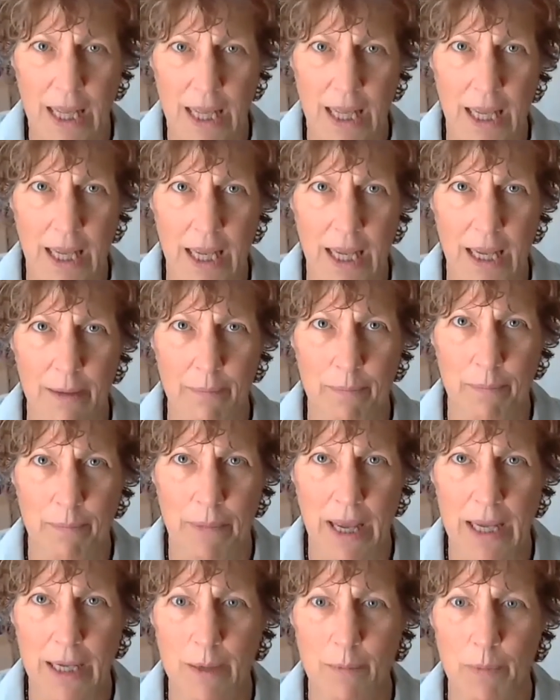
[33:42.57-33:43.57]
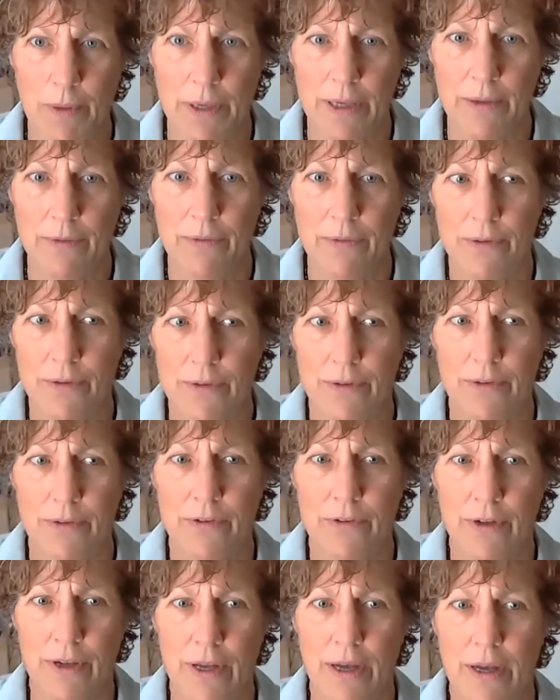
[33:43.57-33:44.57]
it may be that
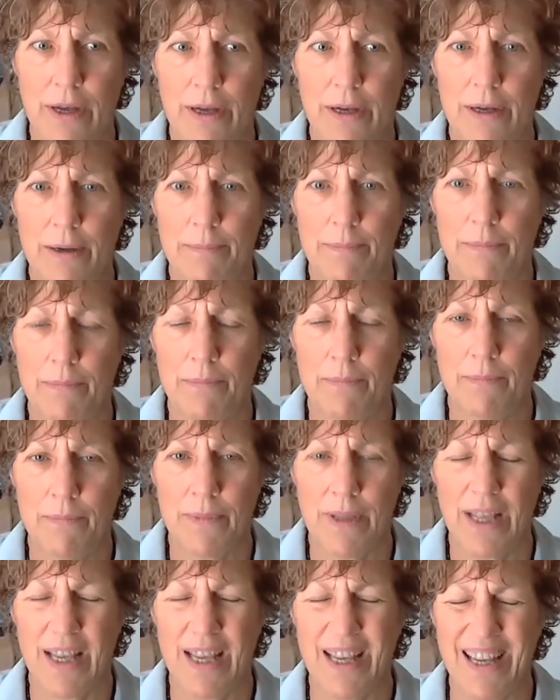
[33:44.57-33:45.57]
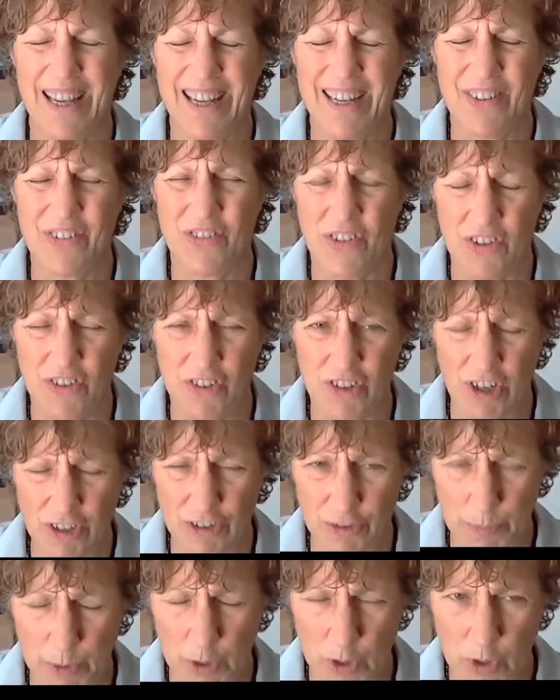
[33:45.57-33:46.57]
it's a
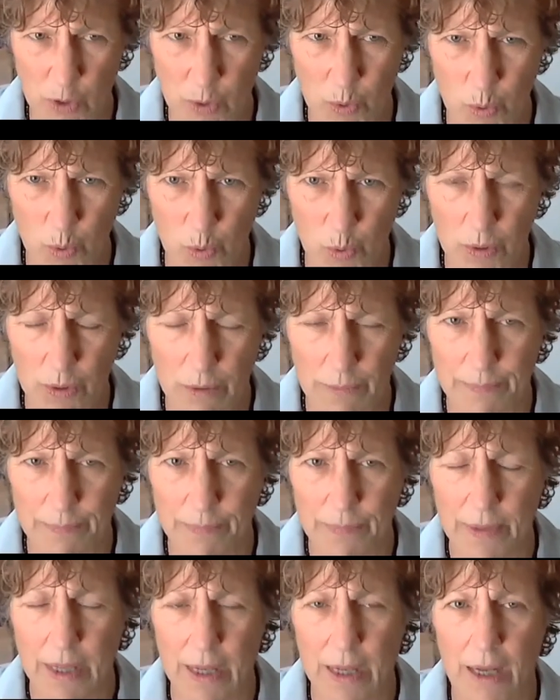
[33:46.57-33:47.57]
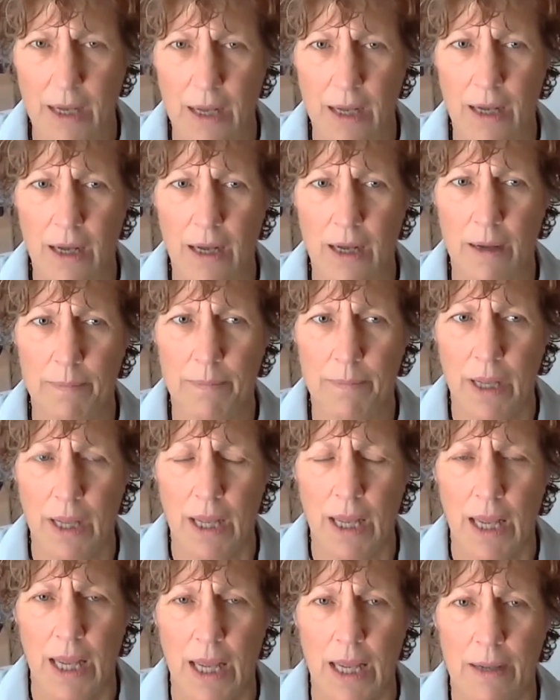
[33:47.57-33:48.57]
judgment call.
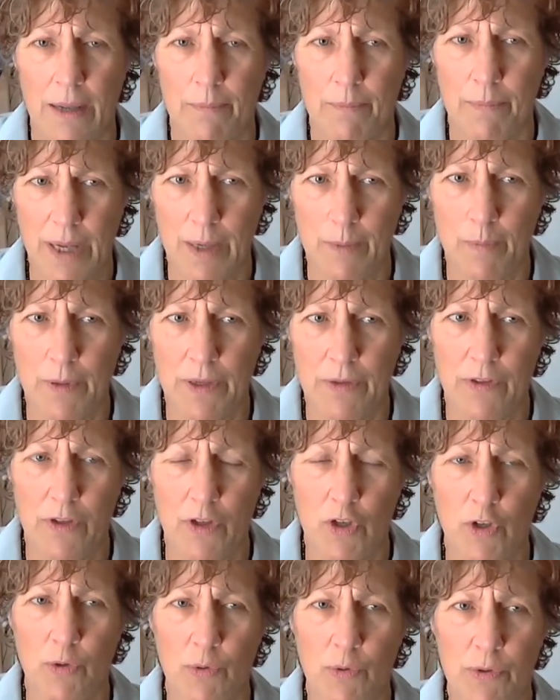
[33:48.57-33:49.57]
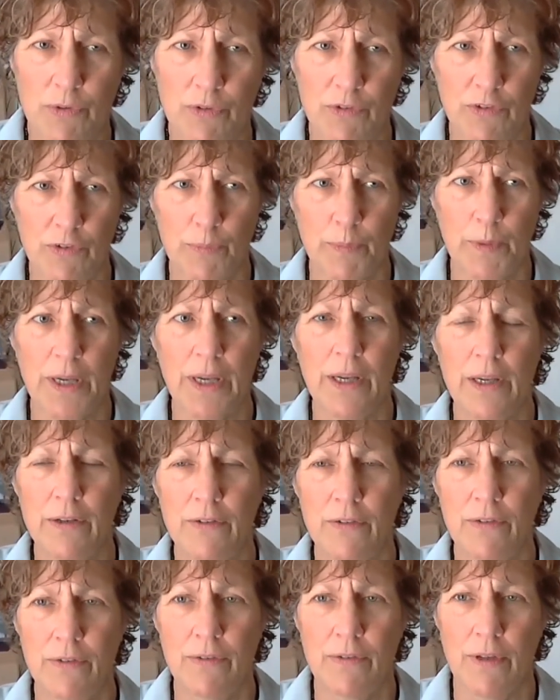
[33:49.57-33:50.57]
It may be that you can speed
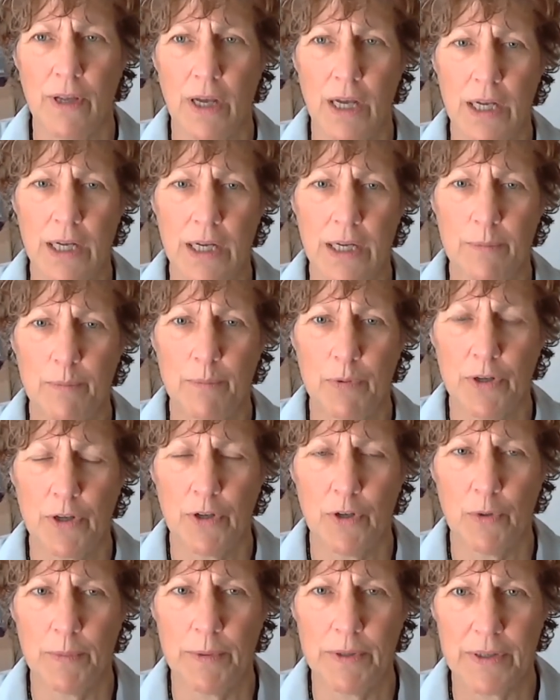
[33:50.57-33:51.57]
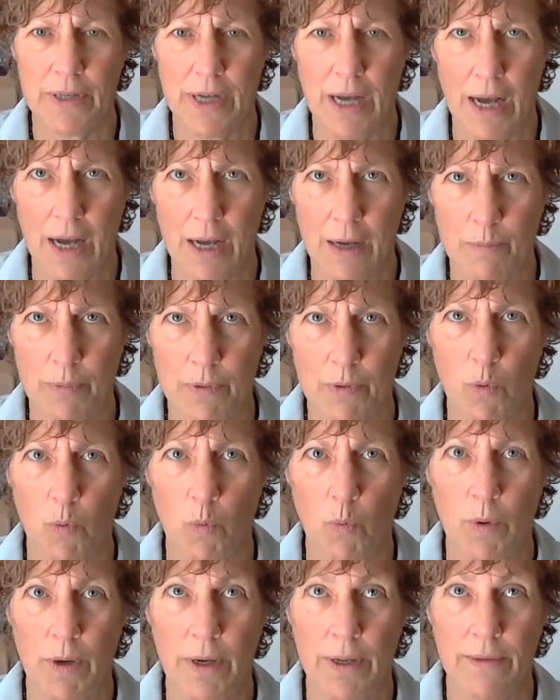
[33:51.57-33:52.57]
procurement up
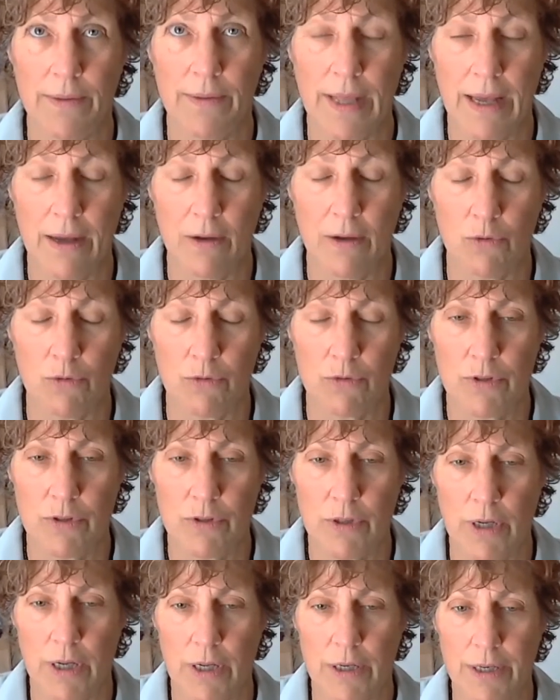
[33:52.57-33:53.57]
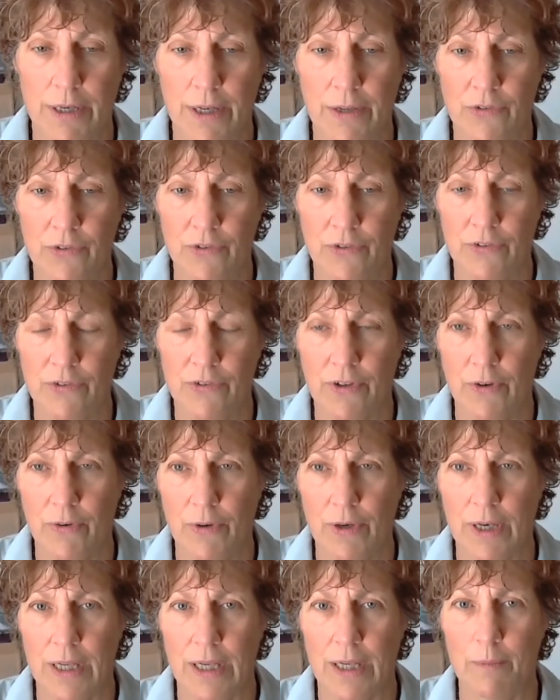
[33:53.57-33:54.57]
without
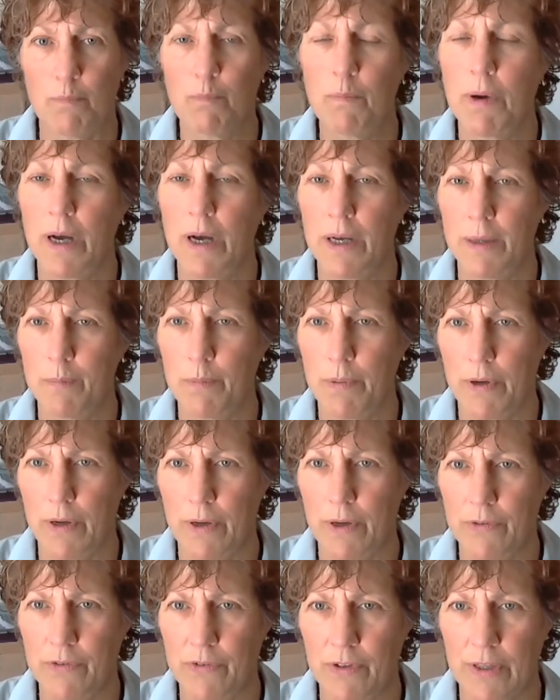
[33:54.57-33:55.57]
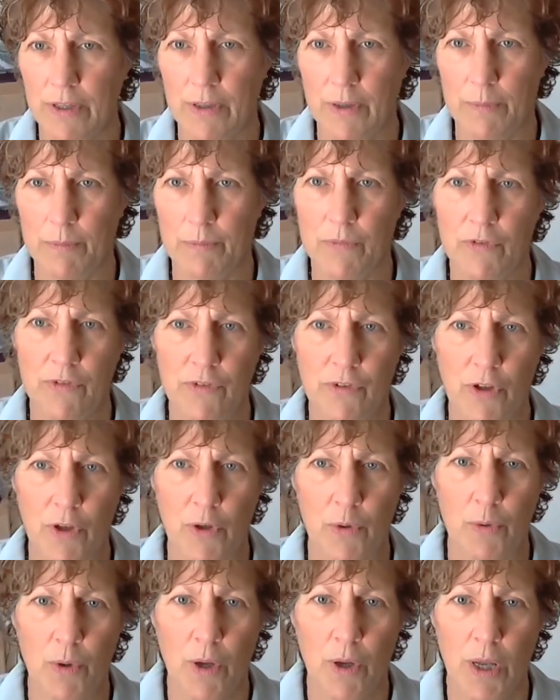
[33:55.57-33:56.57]
necessarily bypassing them. So
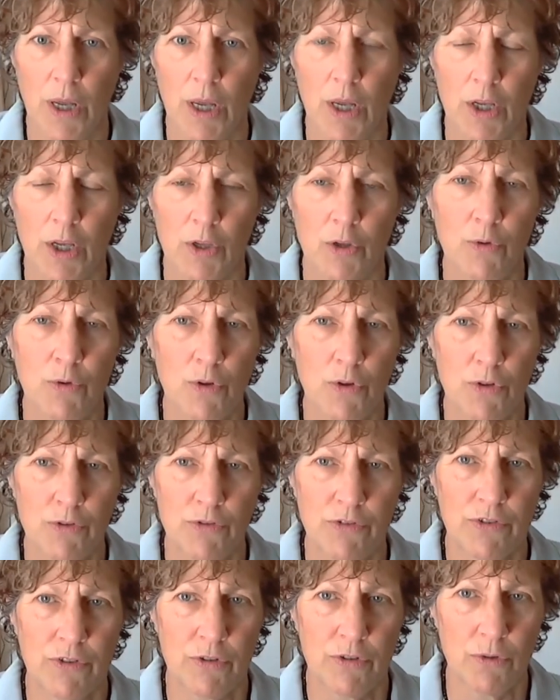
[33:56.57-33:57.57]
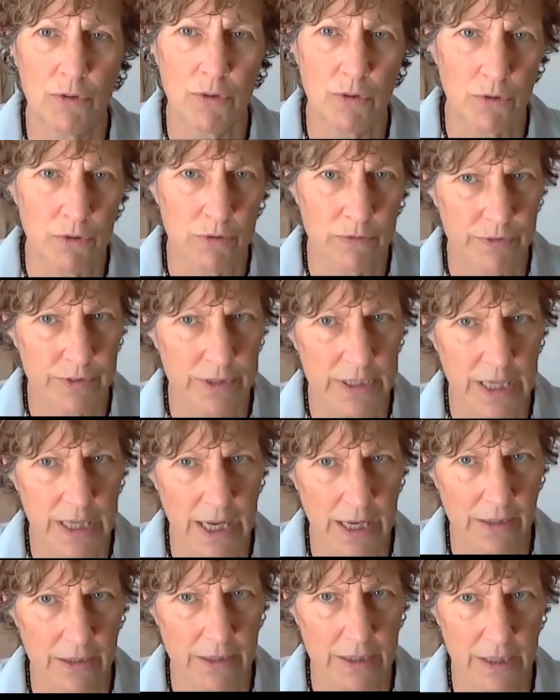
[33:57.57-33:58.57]
you could still call for
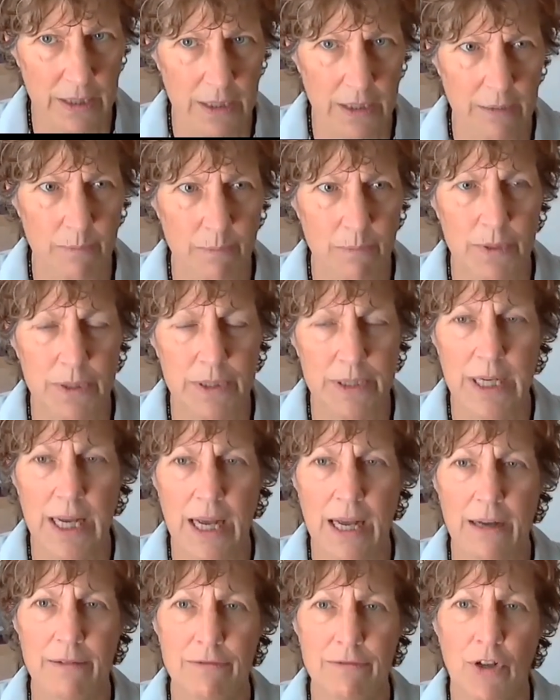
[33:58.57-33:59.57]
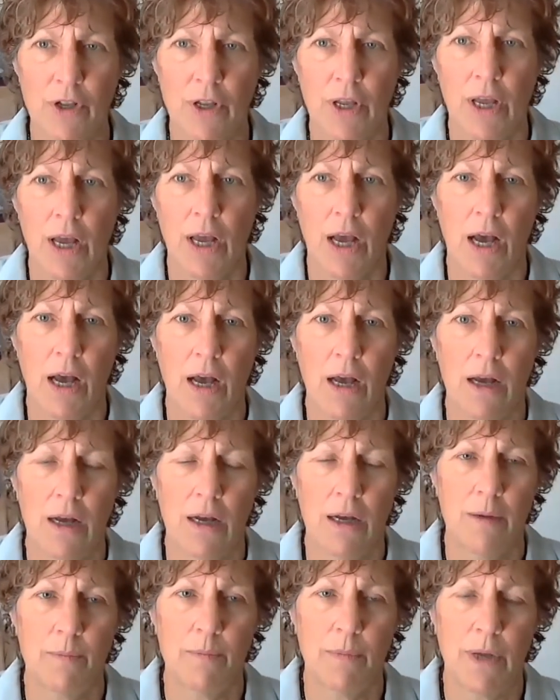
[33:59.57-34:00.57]
tender, but have a
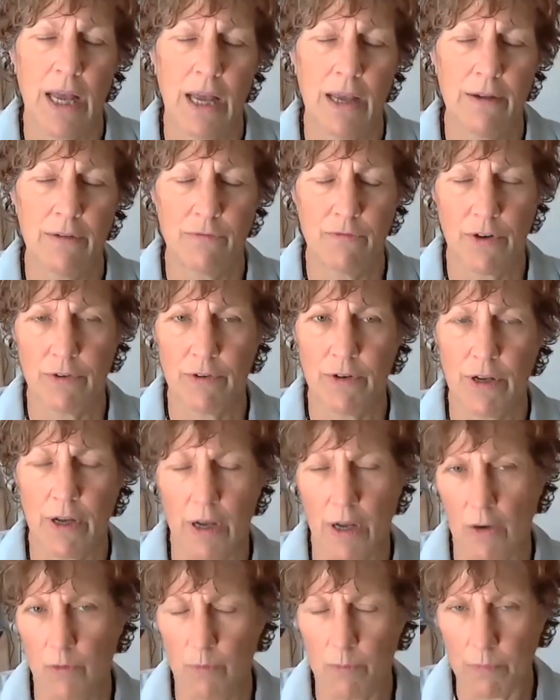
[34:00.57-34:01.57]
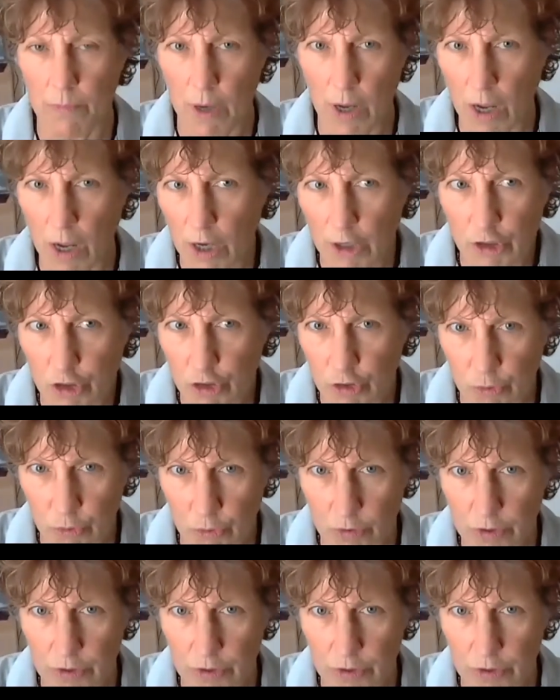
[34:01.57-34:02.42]
shorter